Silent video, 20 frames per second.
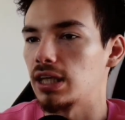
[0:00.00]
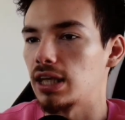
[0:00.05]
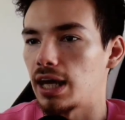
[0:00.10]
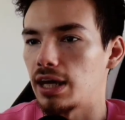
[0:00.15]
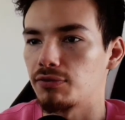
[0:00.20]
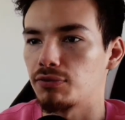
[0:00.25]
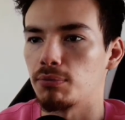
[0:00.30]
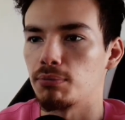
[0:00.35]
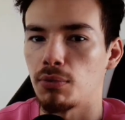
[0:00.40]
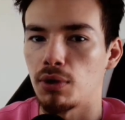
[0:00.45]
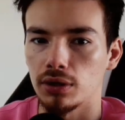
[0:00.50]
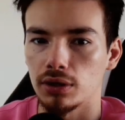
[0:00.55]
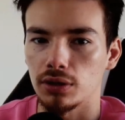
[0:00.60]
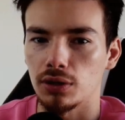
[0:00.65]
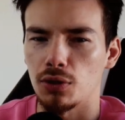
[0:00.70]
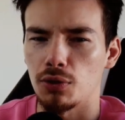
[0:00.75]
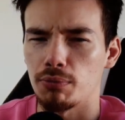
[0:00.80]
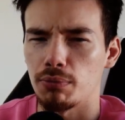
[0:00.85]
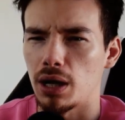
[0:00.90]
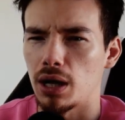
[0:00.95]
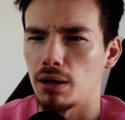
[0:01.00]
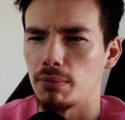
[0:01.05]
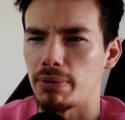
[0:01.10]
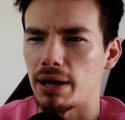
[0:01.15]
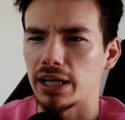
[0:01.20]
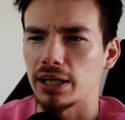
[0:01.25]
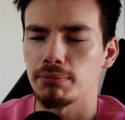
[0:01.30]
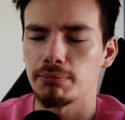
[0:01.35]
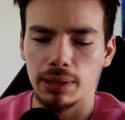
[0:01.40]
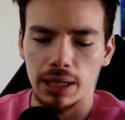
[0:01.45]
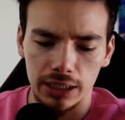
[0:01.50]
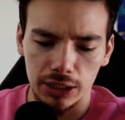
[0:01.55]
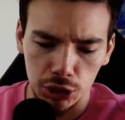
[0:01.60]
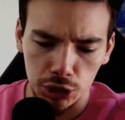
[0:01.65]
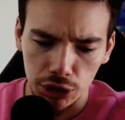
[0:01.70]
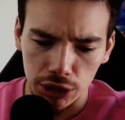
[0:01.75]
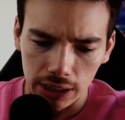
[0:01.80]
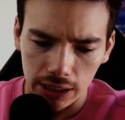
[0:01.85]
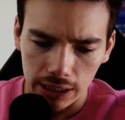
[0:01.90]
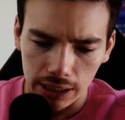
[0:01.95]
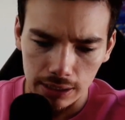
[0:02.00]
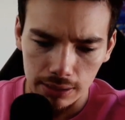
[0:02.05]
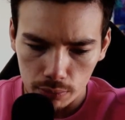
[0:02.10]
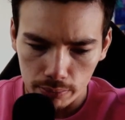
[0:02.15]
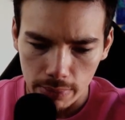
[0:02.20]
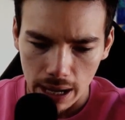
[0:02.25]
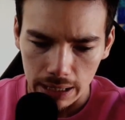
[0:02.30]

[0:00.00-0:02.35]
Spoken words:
lad from Monaco, Benoit Badiashile.